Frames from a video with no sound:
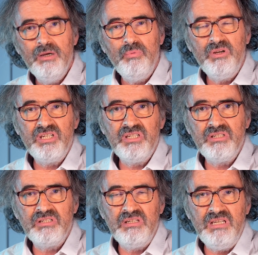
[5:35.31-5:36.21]
which
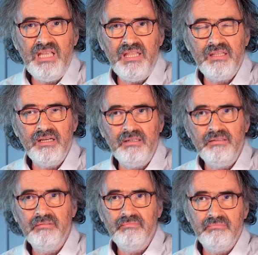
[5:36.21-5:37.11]
is
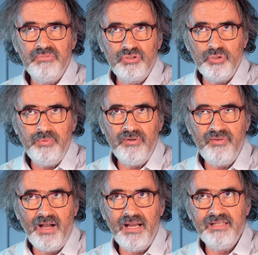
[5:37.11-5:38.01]
neither
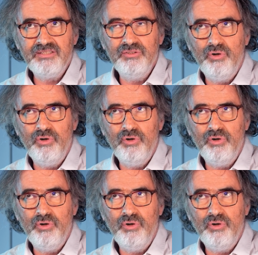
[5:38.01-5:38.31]
supervised